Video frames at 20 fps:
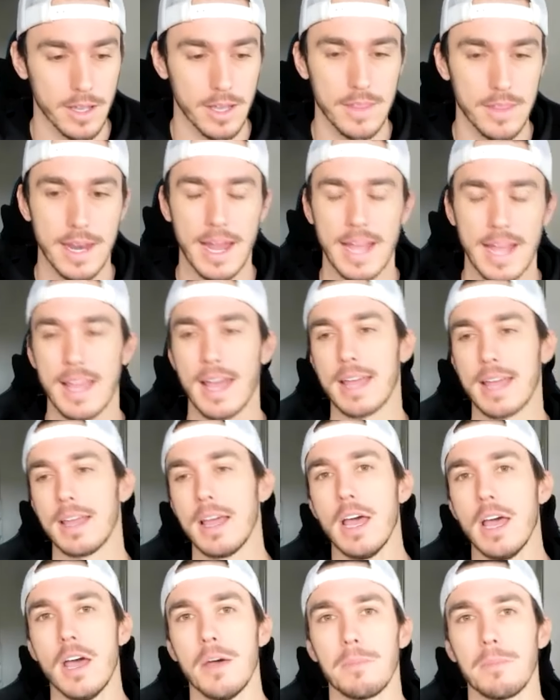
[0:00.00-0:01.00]
And then I, I
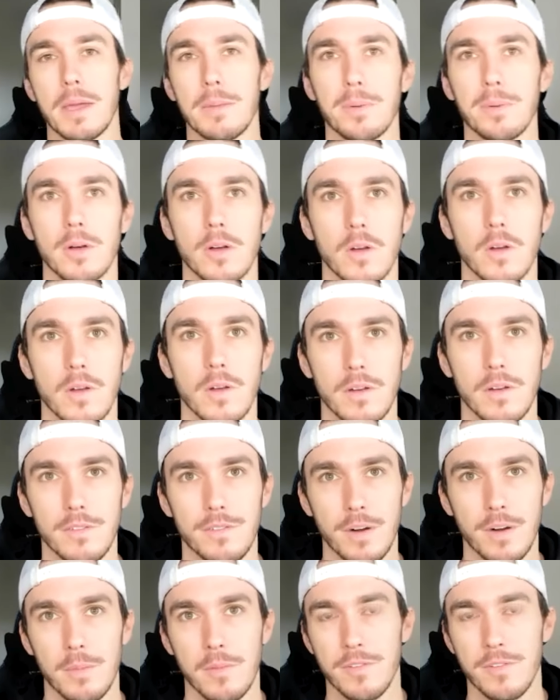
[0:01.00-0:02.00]
people
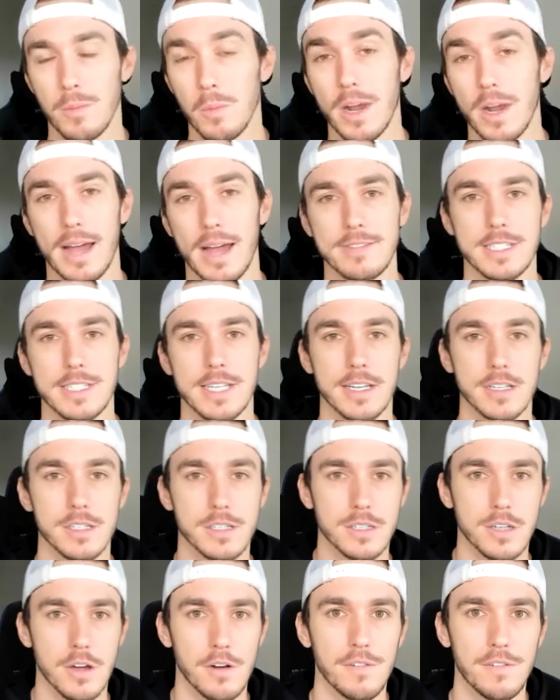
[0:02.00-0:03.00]
from from what I've seen
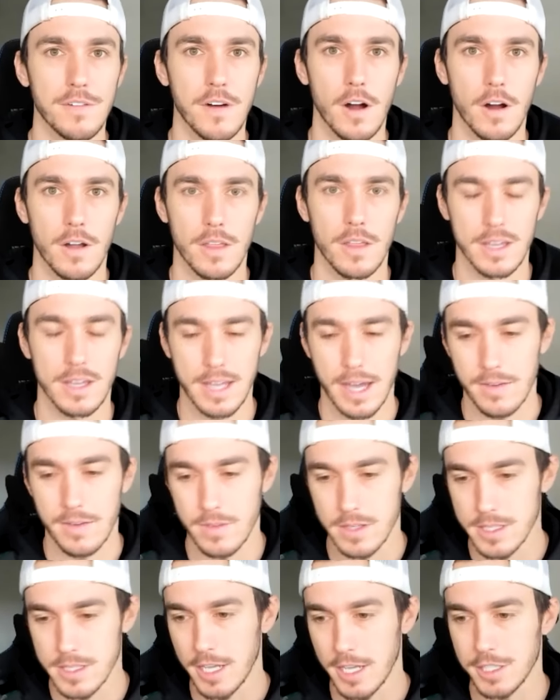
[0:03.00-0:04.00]
so far, the
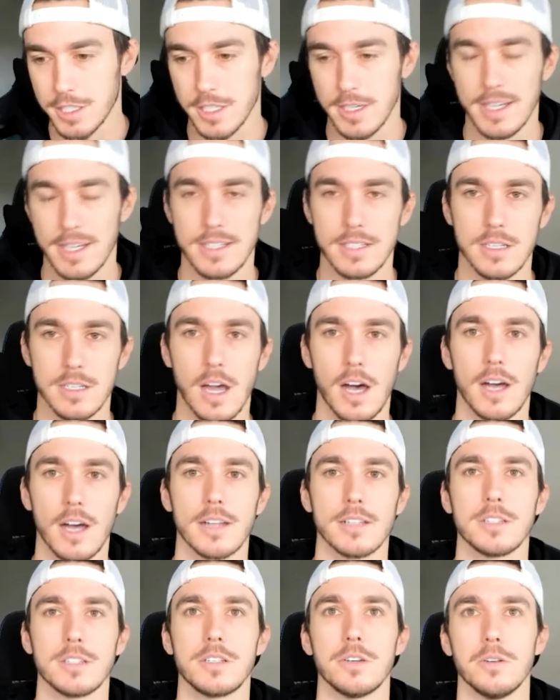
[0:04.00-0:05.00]
conversation has
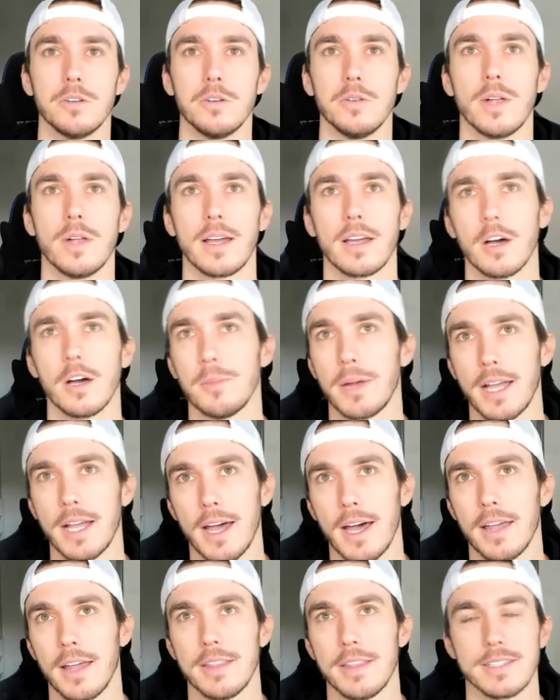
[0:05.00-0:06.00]
gone to like, "Oh my
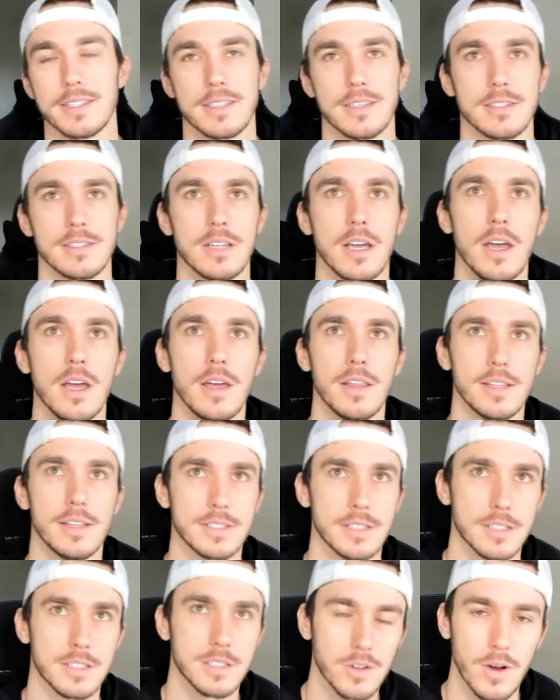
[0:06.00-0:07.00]
god, this is
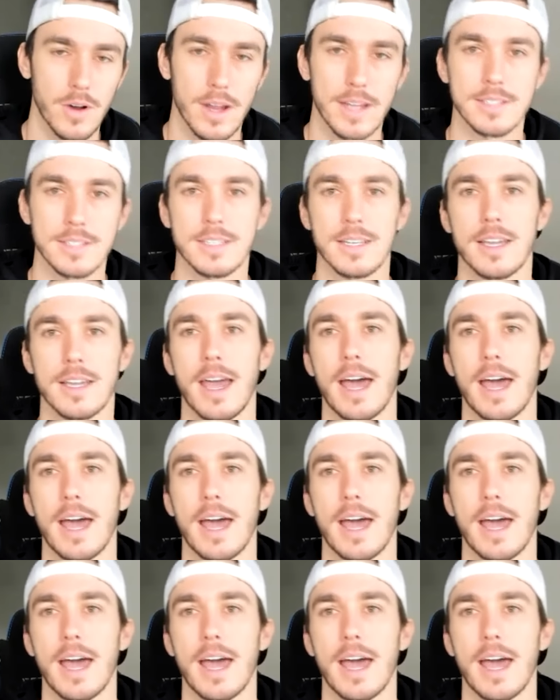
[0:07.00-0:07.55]
this is crazy.